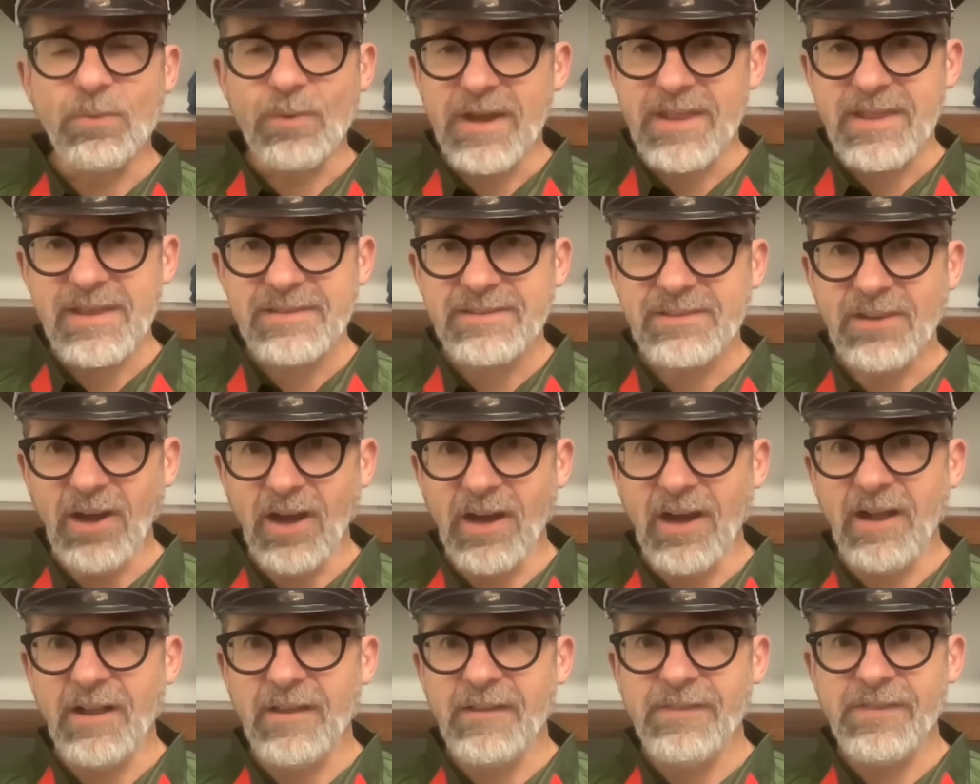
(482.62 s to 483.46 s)
way they
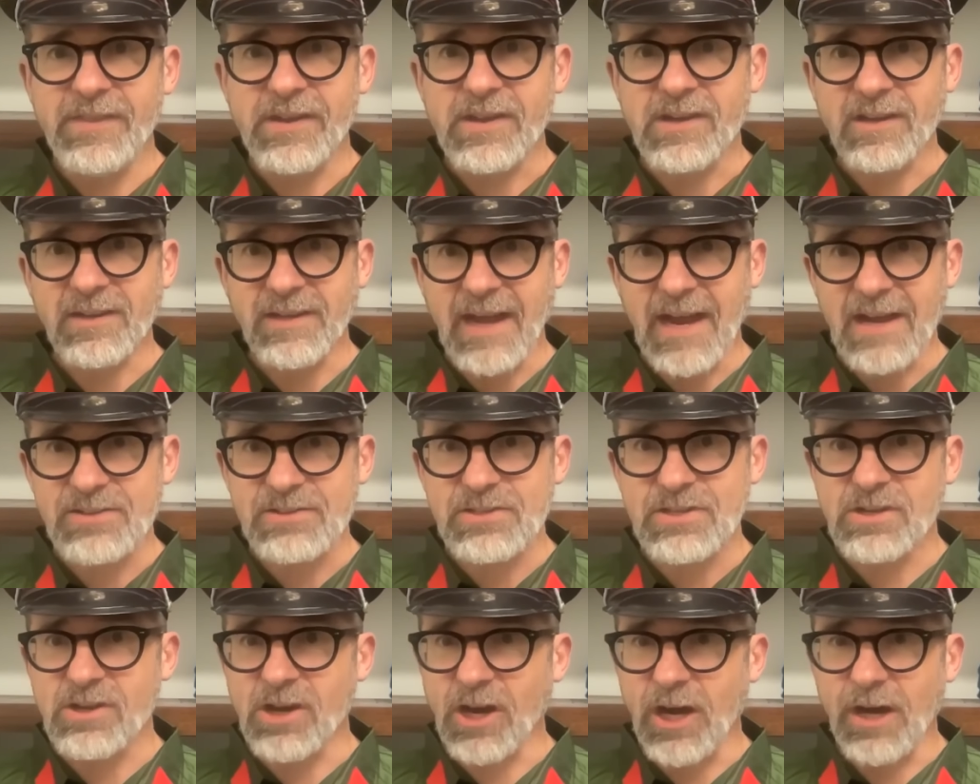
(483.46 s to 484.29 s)
saw it, the
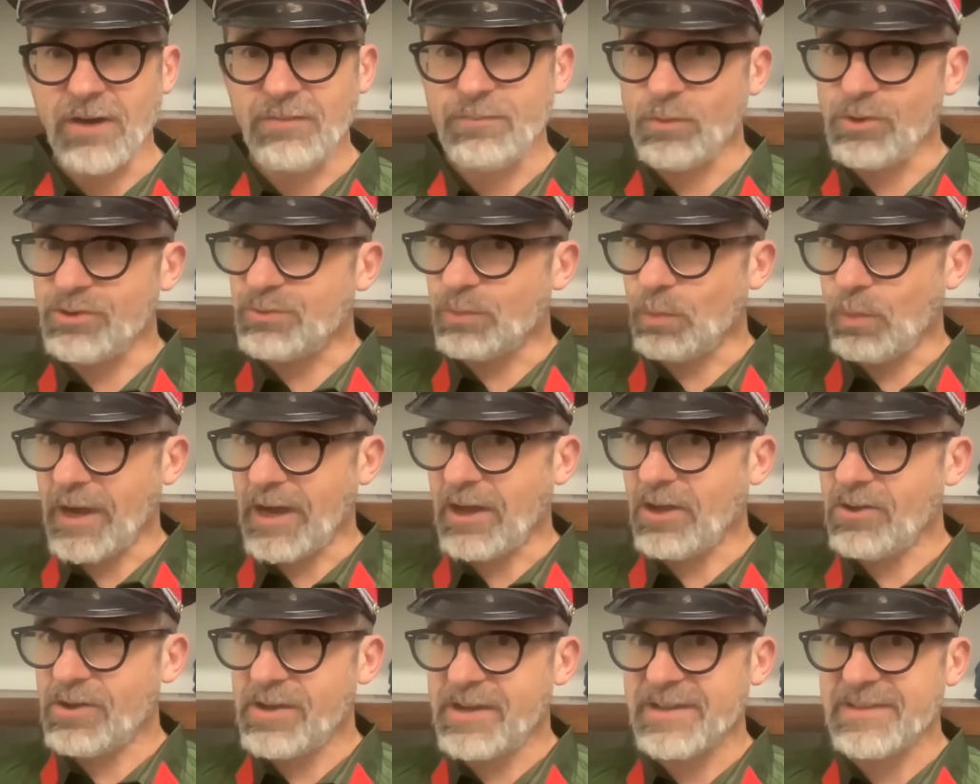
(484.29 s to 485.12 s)
Kalashnikov was
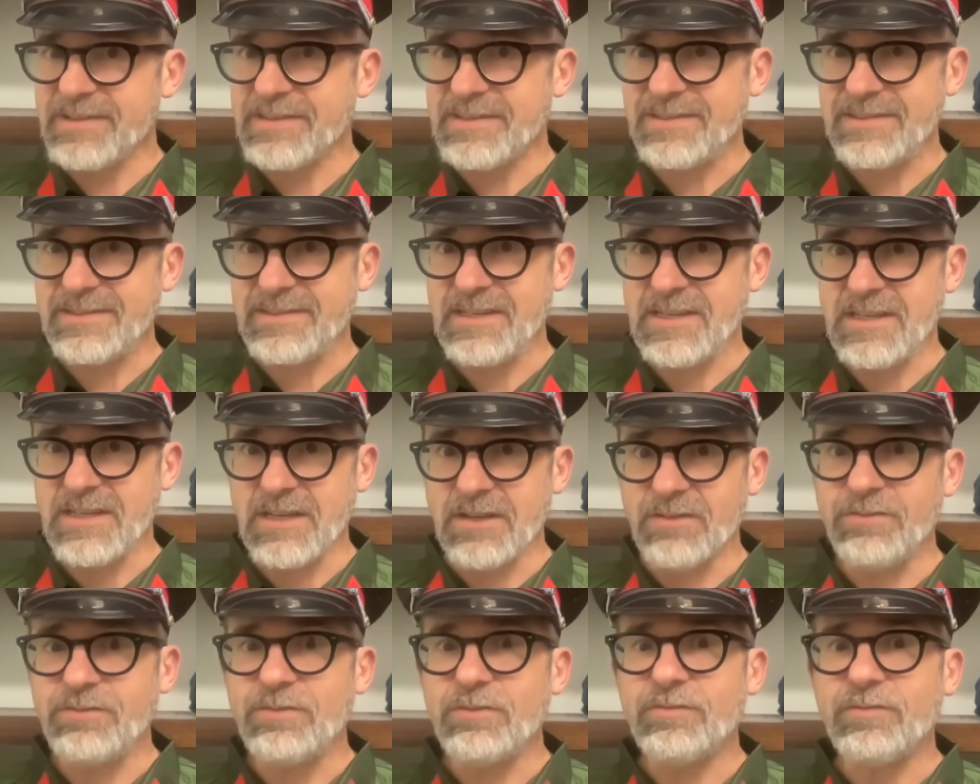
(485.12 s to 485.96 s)
well
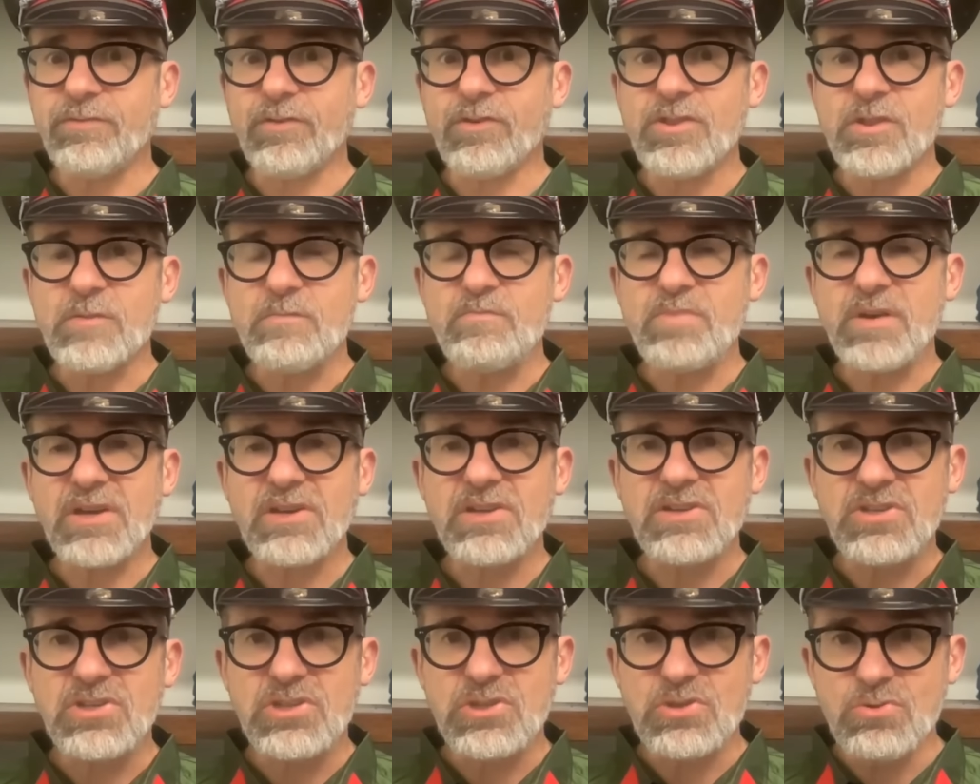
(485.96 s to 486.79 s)
conceived for the
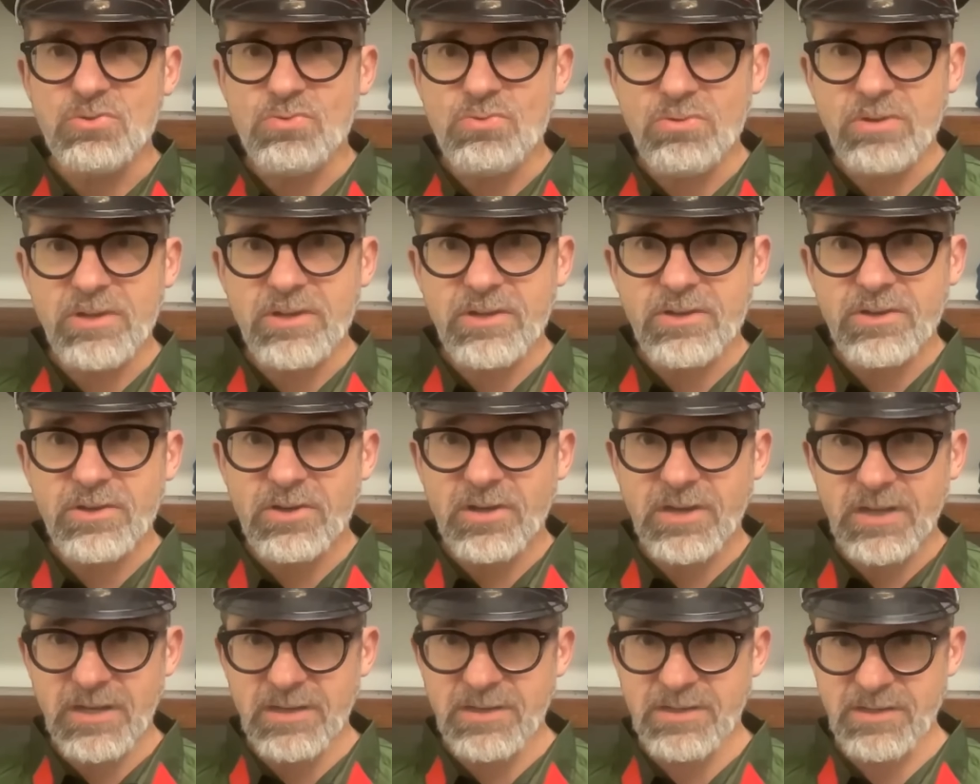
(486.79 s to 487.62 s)
peculiar
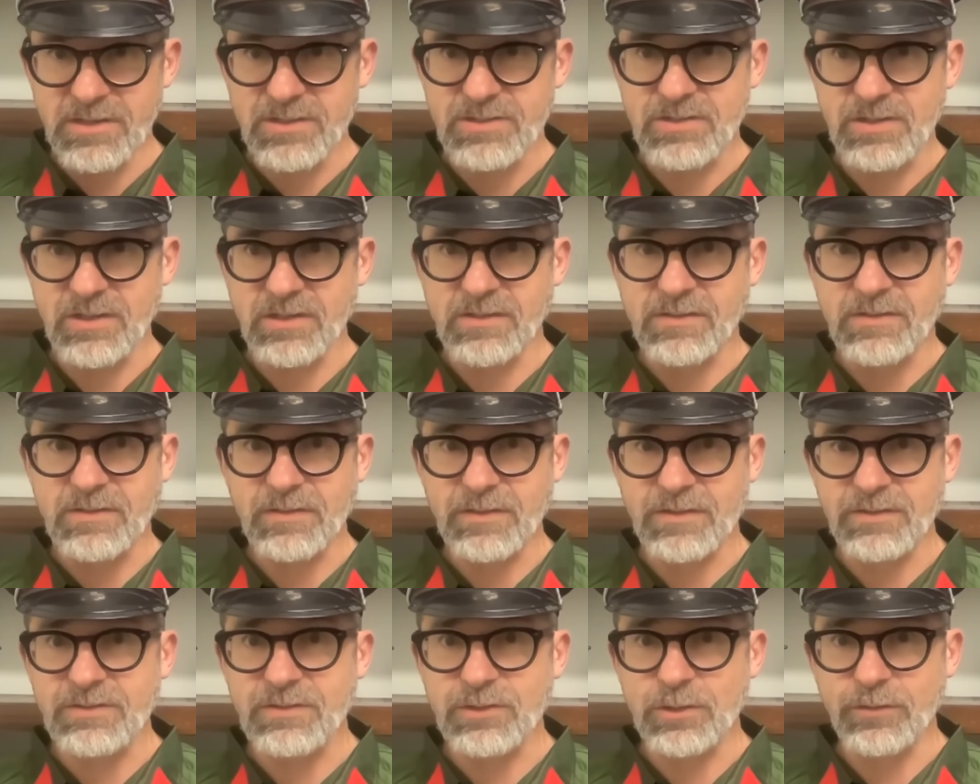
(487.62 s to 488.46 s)
conditions
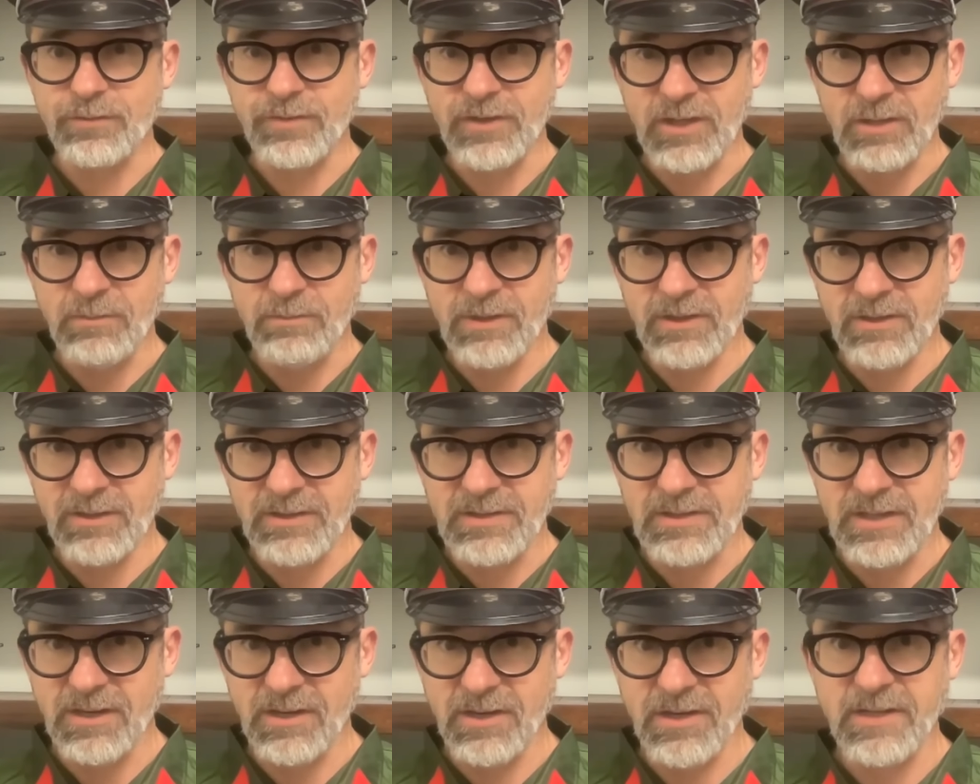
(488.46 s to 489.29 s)
of the Soviet
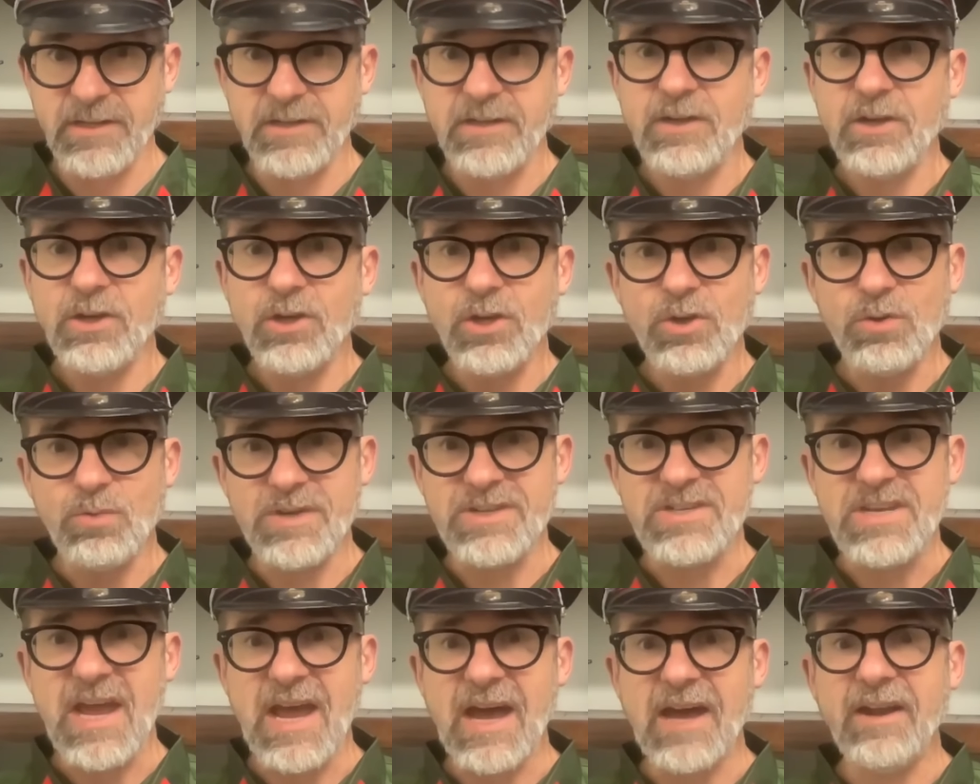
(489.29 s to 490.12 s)
military,
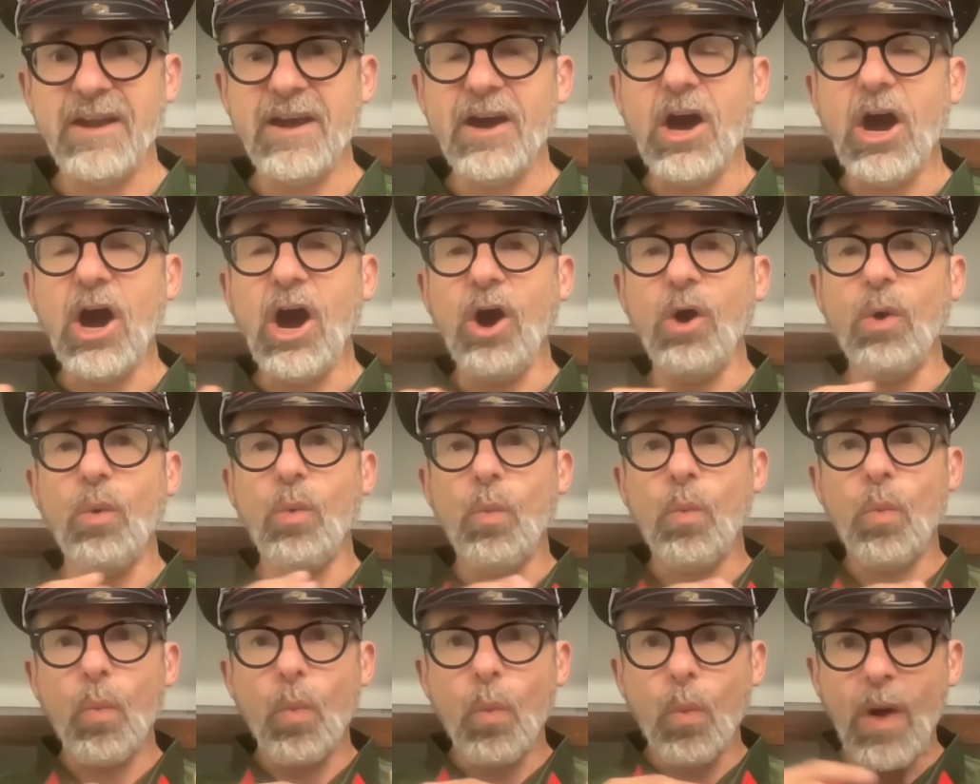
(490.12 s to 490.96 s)
which had a
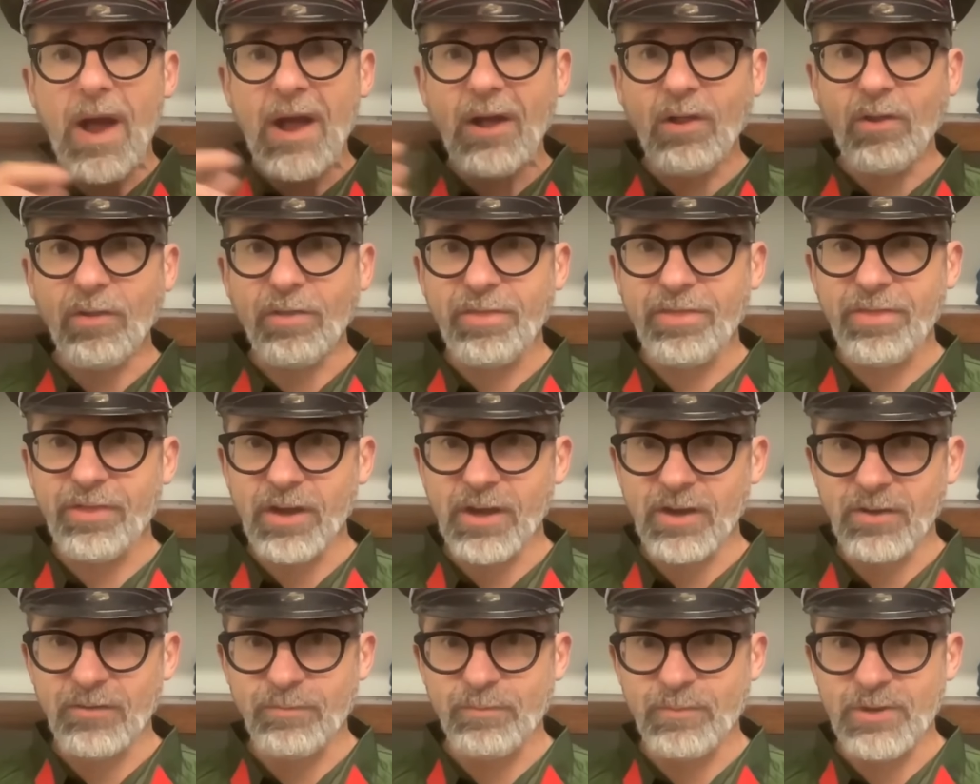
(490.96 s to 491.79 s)
wealth
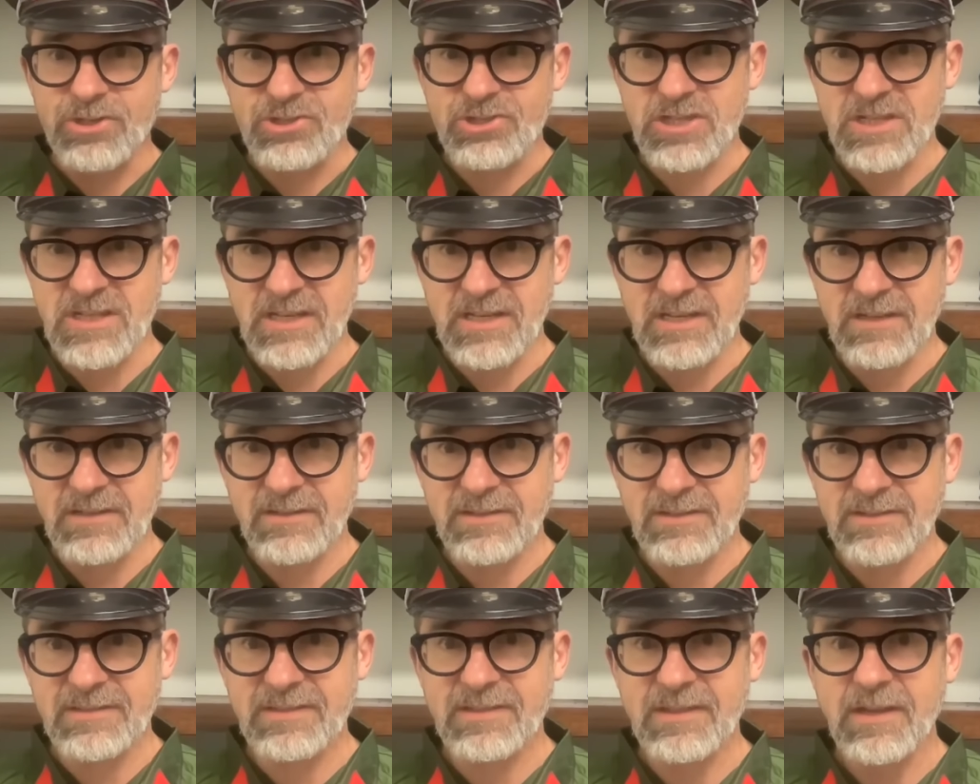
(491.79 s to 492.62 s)
of
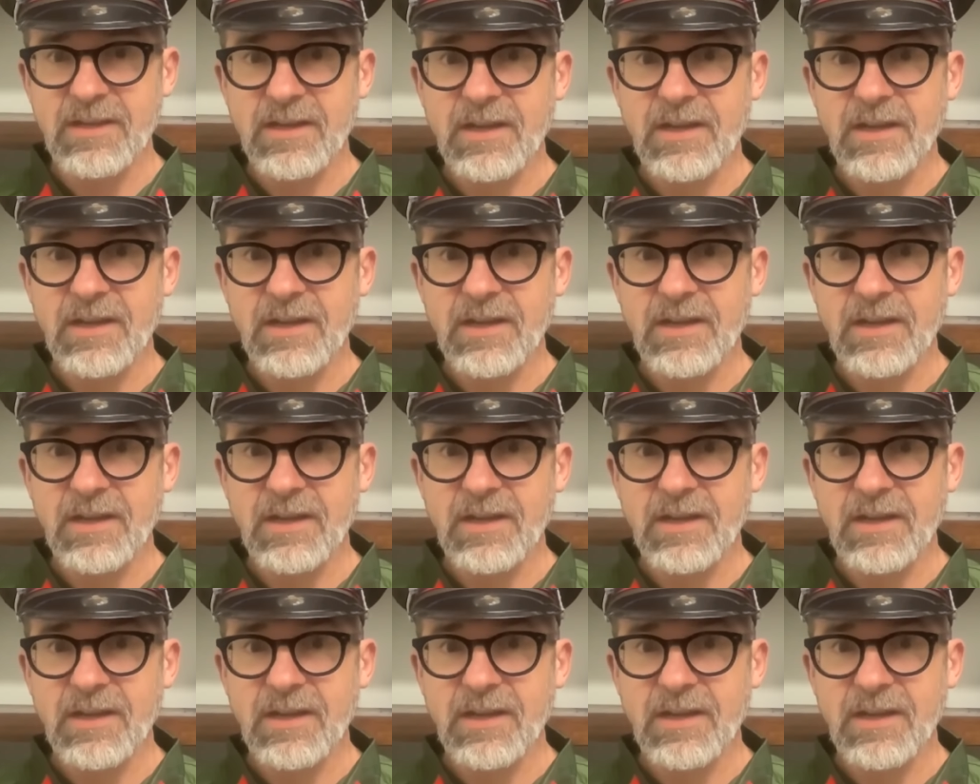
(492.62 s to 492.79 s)
machines,